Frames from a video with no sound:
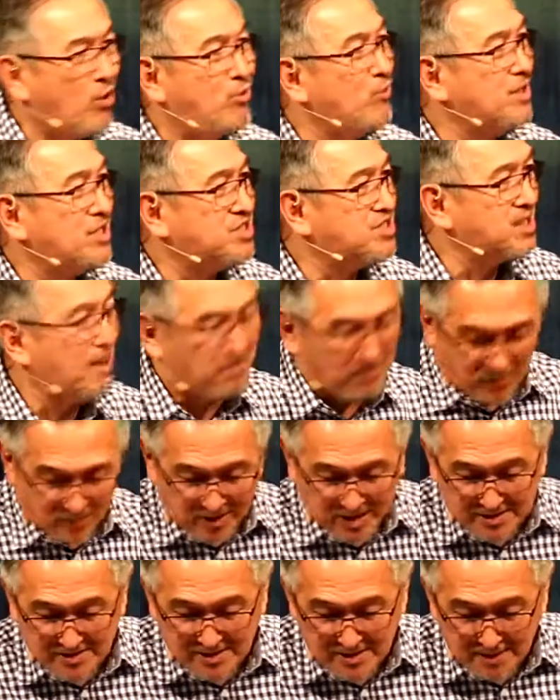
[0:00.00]
only
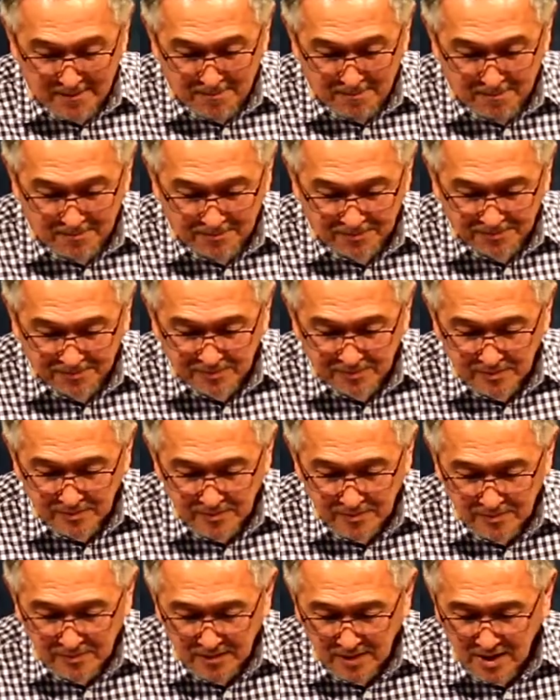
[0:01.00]
separate them.
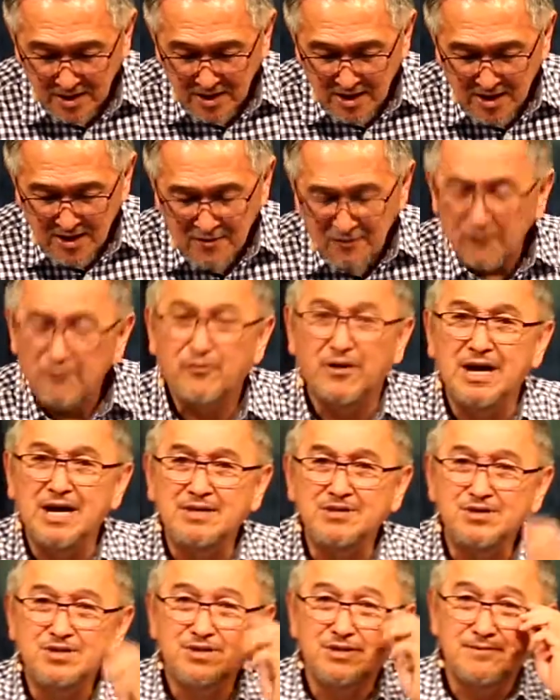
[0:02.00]

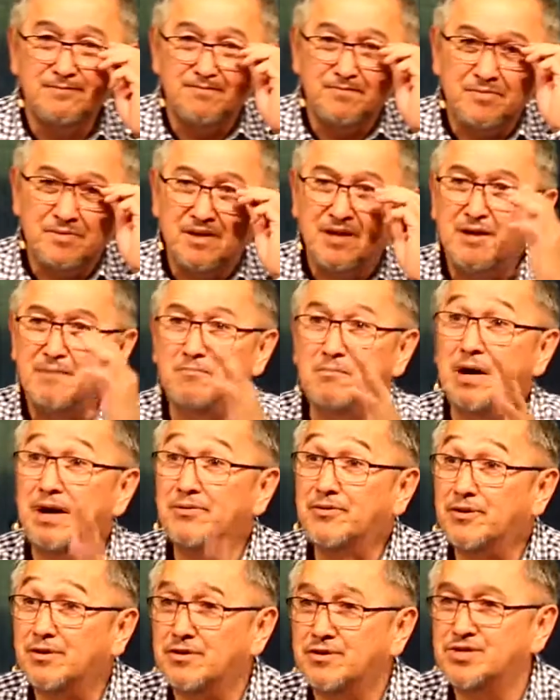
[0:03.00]
Friends,
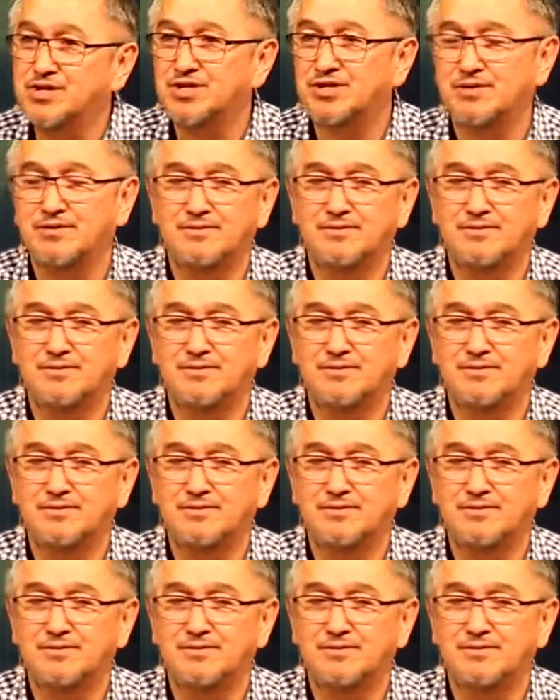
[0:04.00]
mothers,